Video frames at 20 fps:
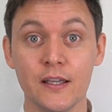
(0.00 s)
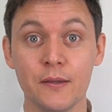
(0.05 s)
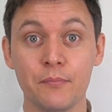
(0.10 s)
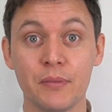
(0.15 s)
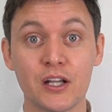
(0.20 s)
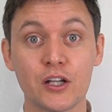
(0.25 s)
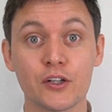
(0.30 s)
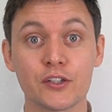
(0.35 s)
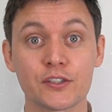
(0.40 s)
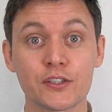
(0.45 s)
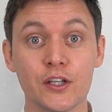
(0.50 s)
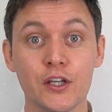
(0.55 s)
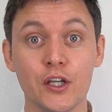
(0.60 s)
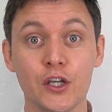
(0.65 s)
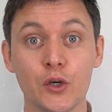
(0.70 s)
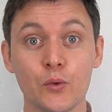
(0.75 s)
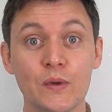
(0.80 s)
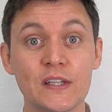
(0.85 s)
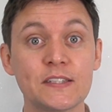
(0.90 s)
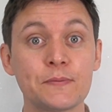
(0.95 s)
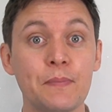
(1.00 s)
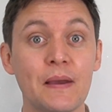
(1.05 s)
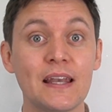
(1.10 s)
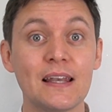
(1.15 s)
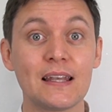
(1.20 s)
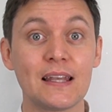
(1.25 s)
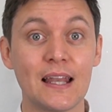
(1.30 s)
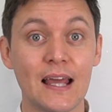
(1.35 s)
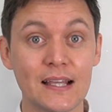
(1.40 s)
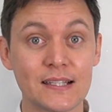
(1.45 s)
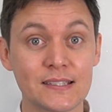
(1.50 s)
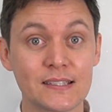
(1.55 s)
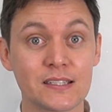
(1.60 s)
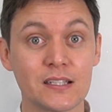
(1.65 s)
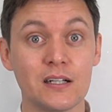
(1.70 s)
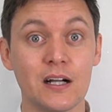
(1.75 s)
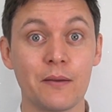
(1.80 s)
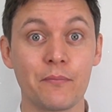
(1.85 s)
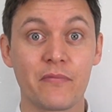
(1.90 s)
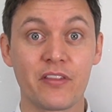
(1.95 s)
because we spend less
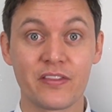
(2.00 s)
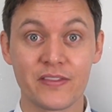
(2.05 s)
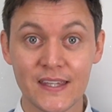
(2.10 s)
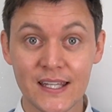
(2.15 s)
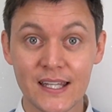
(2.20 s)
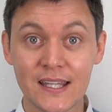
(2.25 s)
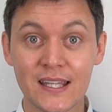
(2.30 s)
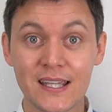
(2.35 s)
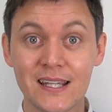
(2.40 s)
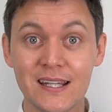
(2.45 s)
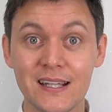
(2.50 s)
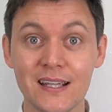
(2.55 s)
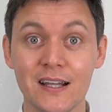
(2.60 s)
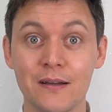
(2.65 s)
time thinking